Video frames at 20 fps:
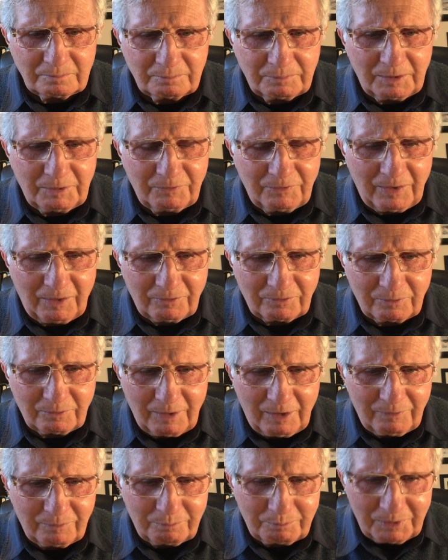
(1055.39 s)
Be
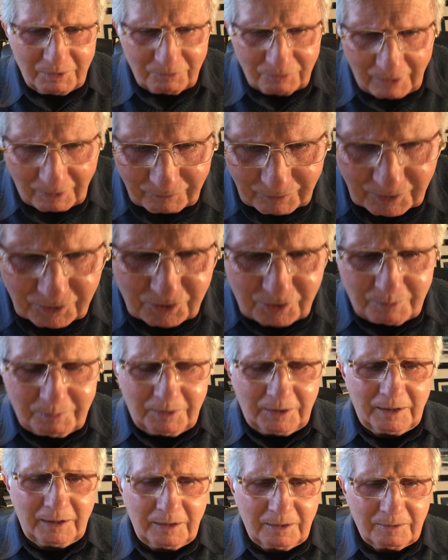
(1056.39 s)
reverent to
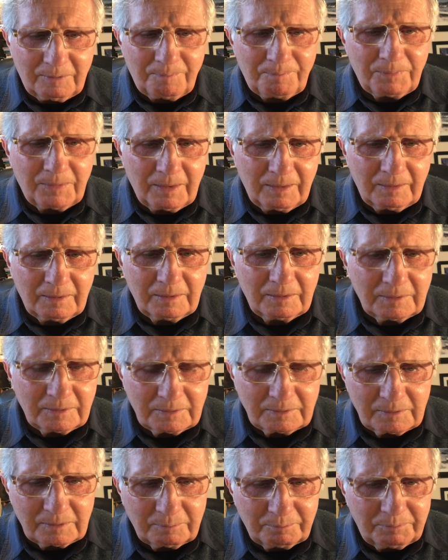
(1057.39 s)
me.
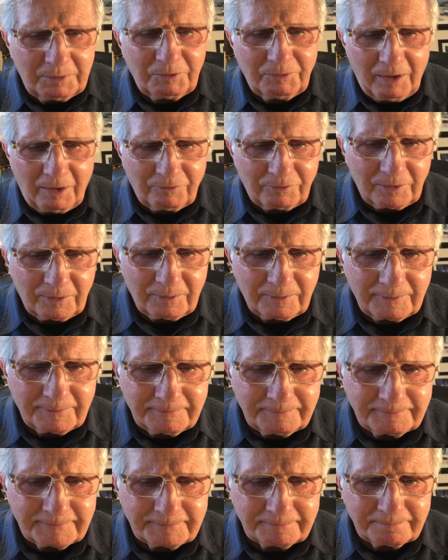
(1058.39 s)
Be reverent.
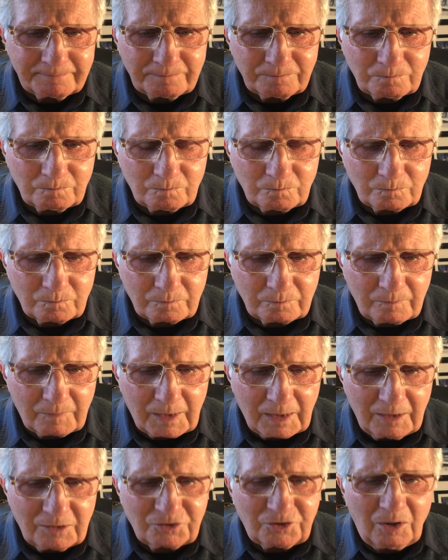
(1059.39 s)

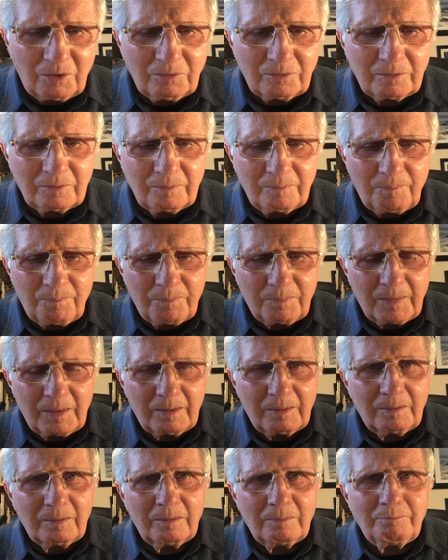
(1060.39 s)
So
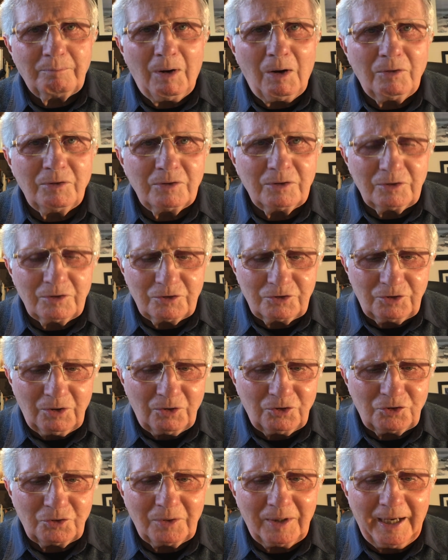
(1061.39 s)

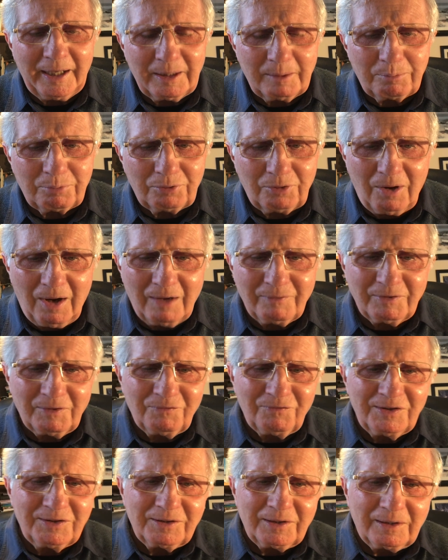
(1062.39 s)
Joshua had a
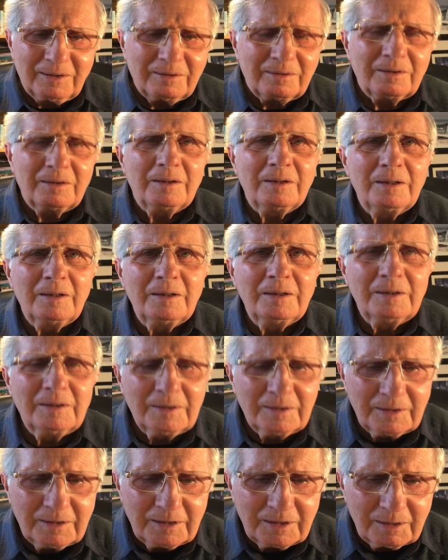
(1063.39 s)
private visit
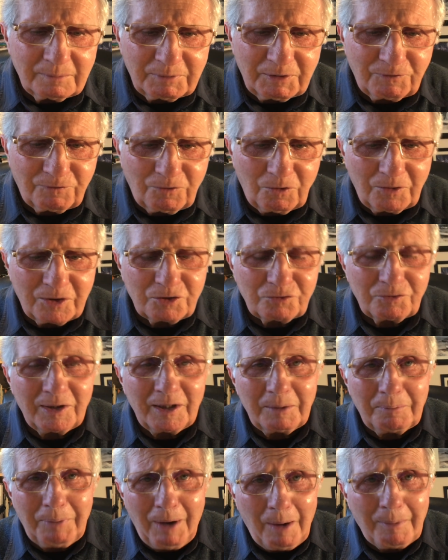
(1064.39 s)
before his
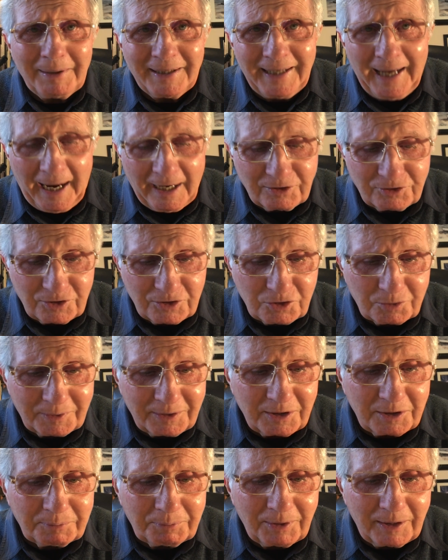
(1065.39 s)
really public actions
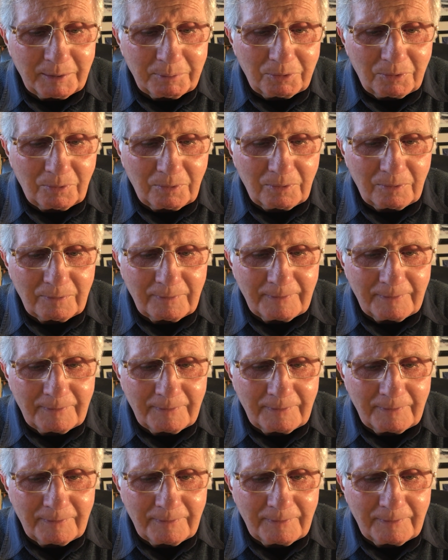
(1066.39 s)
with his people.